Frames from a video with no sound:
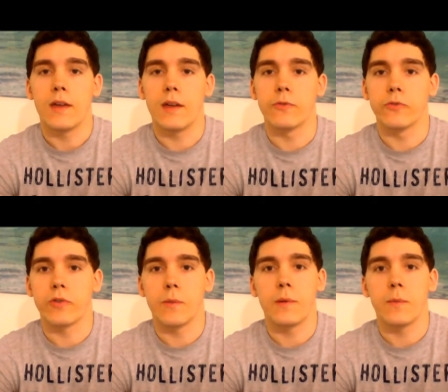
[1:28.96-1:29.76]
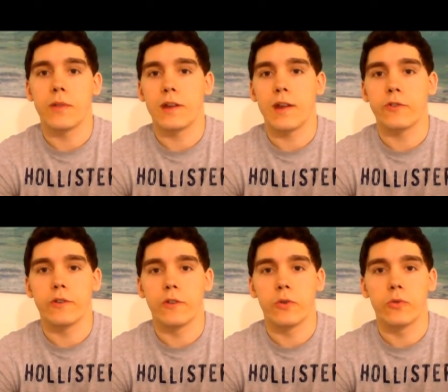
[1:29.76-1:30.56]
And for some people, they can
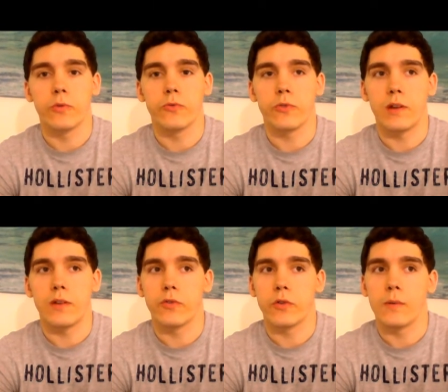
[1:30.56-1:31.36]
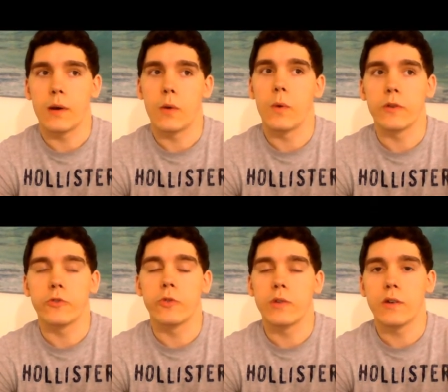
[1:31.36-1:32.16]
actually go gluten-free for about 1 or
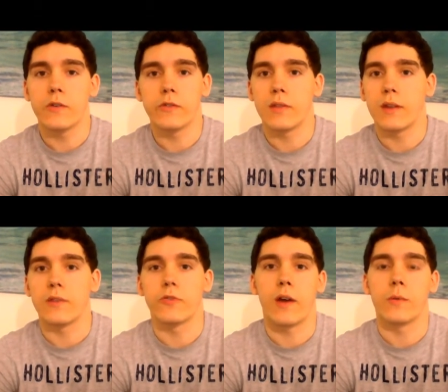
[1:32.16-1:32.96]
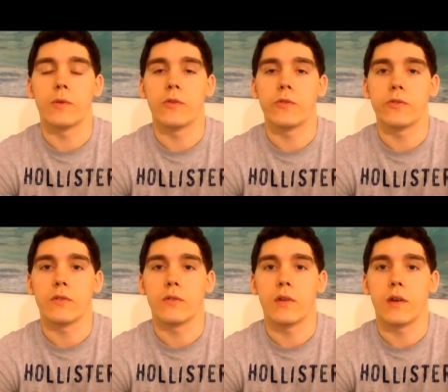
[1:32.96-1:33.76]
2 years, and they can try and
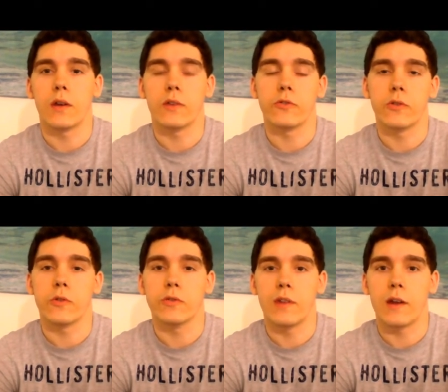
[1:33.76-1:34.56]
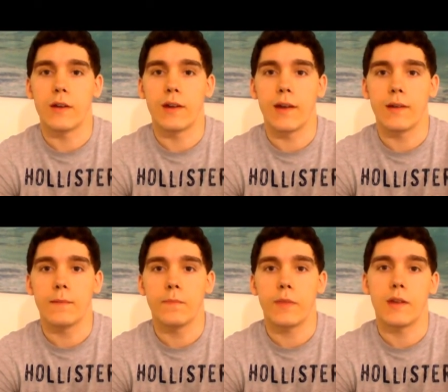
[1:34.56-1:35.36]
introduce dairy
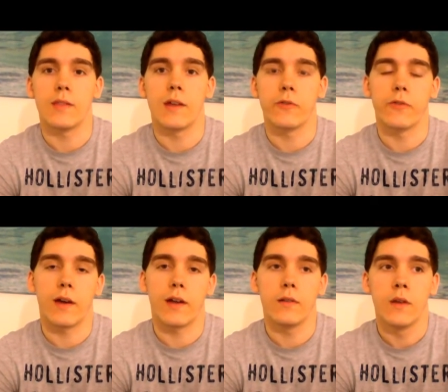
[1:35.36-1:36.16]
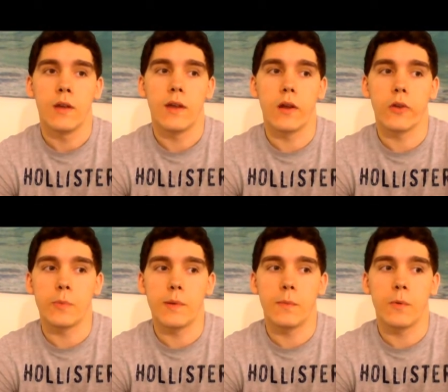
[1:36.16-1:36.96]
again, and then they're fine. And
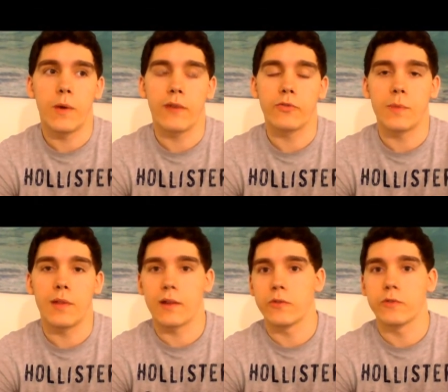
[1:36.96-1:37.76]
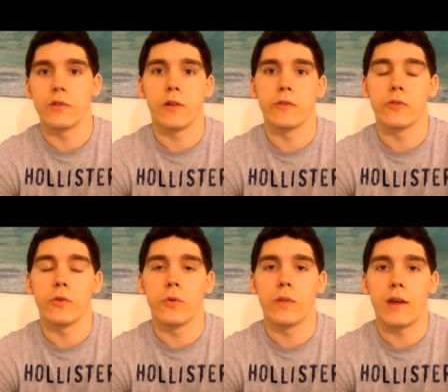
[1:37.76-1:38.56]
other people have to be lactose intolerant
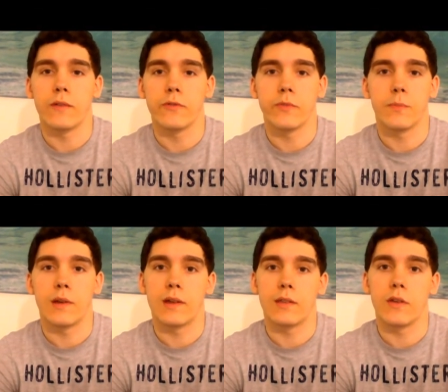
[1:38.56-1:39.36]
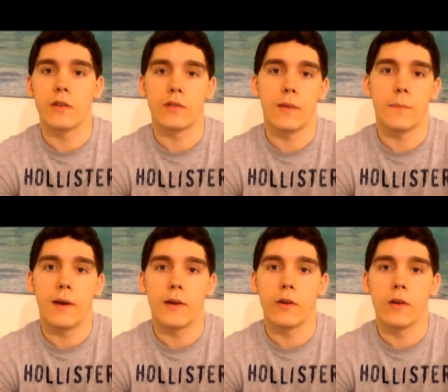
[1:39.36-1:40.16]
their whole life, but it does get
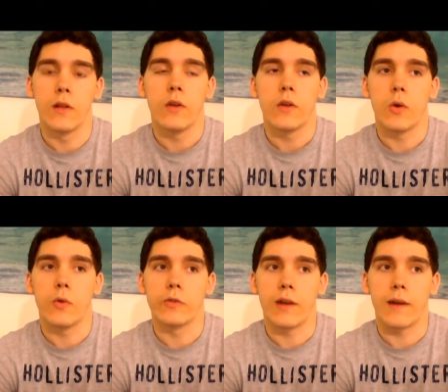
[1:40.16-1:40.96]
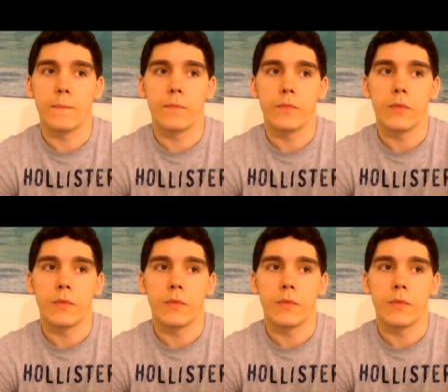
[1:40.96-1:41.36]
better over time.